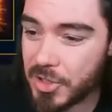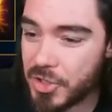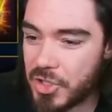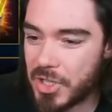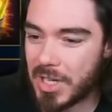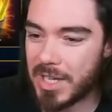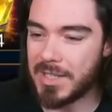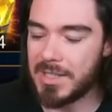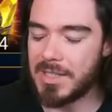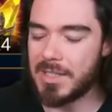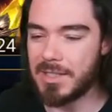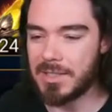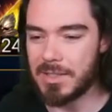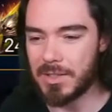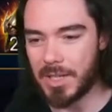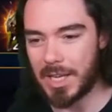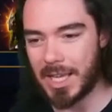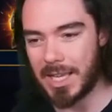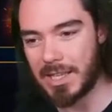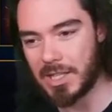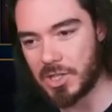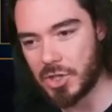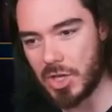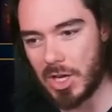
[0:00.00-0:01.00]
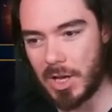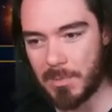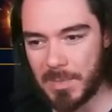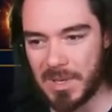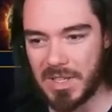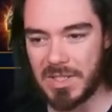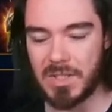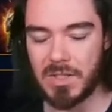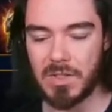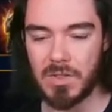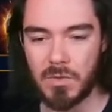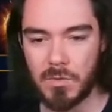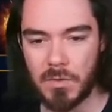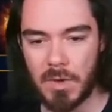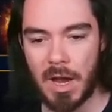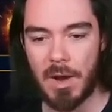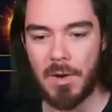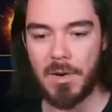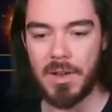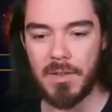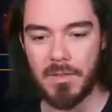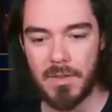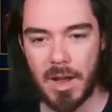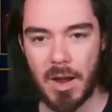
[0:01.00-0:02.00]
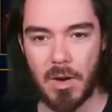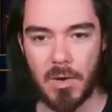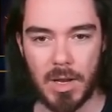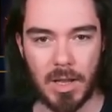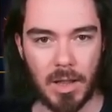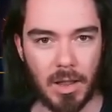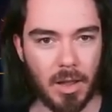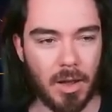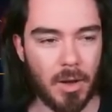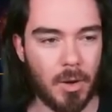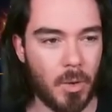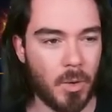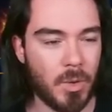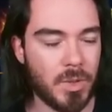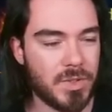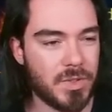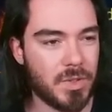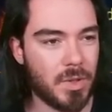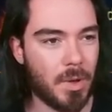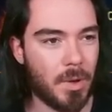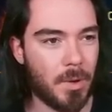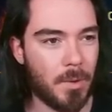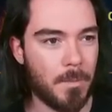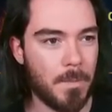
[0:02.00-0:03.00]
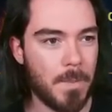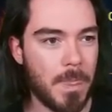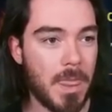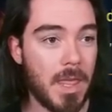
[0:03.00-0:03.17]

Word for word: chance to still get the champ is just very, very low. So